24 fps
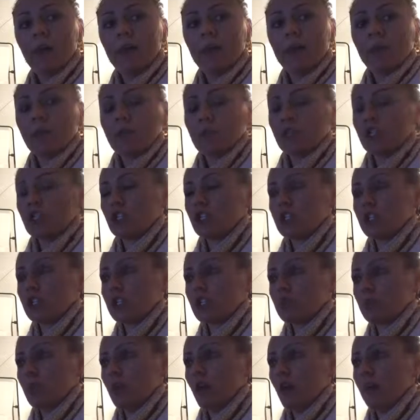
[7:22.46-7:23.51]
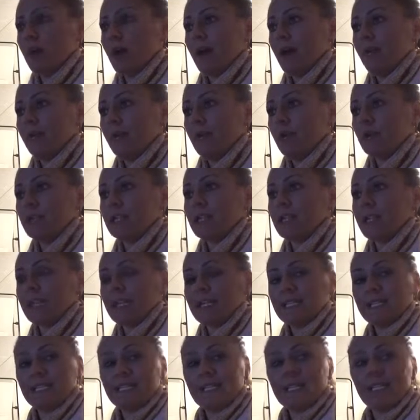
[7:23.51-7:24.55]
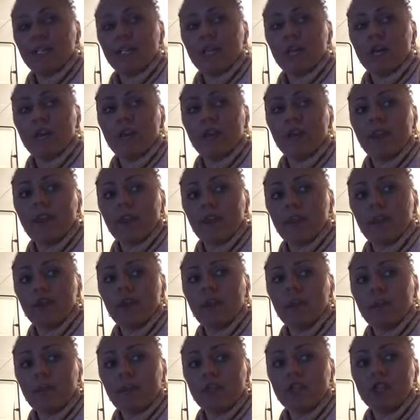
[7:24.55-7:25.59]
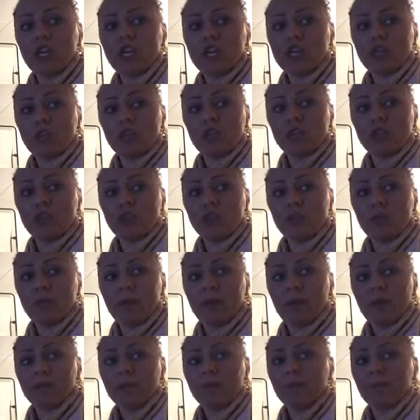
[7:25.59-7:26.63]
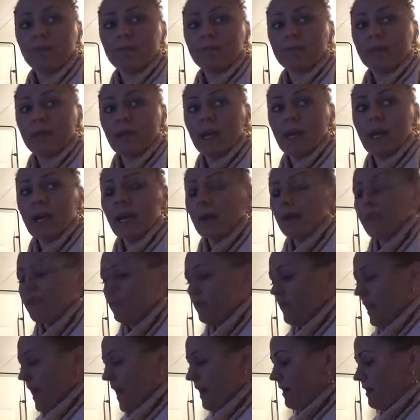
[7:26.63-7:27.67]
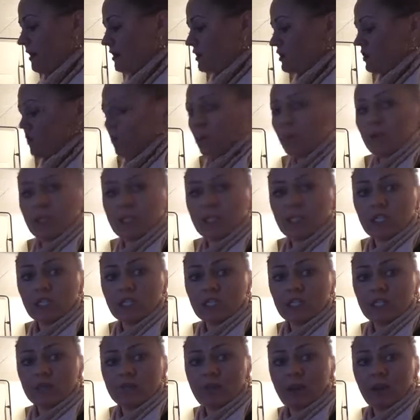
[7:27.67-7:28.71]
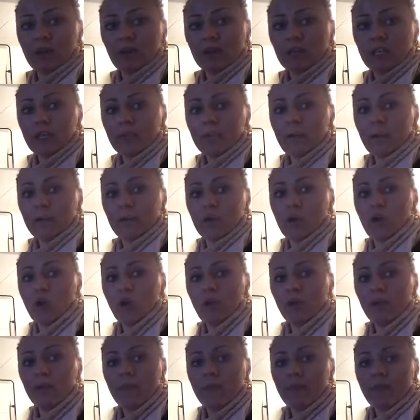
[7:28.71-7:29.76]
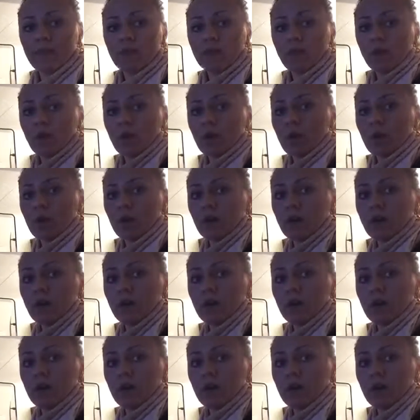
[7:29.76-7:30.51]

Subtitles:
It's just a small amount of folks in anesthesia that are going to be changing the tubing for that. So it's just this metal clip. I'm going to open that door.